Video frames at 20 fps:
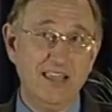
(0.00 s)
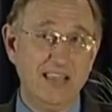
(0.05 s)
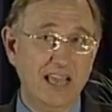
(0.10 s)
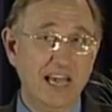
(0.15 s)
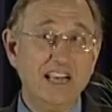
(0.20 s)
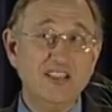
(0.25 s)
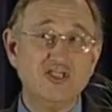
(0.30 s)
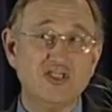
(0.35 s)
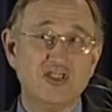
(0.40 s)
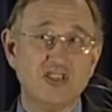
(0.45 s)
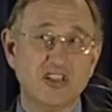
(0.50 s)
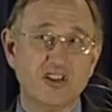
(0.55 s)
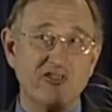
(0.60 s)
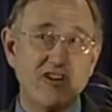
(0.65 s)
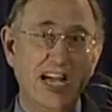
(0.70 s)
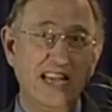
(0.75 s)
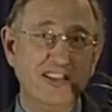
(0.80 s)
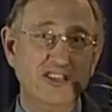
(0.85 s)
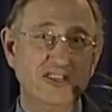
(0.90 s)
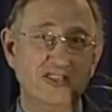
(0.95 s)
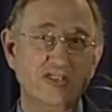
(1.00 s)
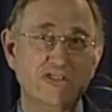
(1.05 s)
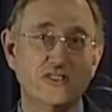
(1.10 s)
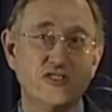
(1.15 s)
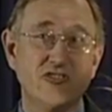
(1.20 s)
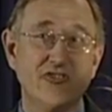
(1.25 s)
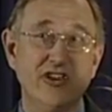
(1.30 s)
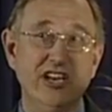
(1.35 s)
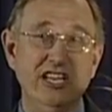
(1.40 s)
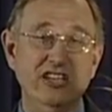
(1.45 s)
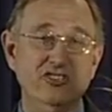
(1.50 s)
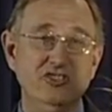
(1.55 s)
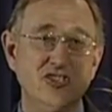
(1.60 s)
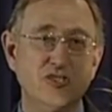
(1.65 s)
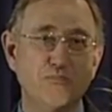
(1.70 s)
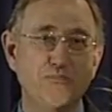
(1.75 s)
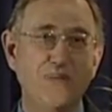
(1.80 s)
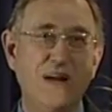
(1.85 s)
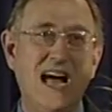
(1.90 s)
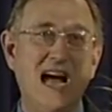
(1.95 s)
Yes, the greatest
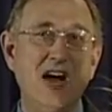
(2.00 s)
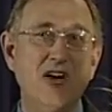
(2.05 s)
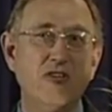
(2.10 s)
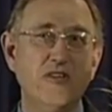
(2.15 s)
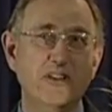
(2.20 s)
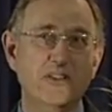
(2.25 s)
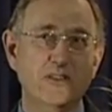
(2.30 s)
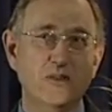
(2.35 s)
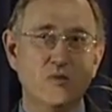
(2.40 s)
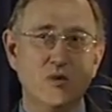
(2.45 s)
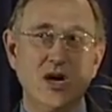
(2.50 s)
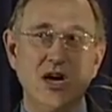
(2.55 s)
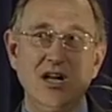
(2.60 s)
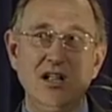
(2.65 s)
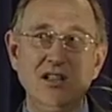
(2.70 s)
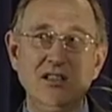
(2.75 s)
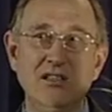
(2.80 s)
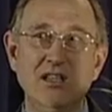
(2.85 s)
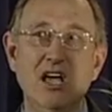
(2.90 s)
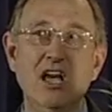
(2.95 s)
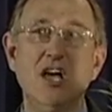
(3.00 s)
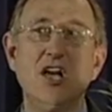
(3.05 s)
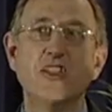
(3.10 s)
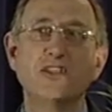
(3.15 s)
religious power in the world,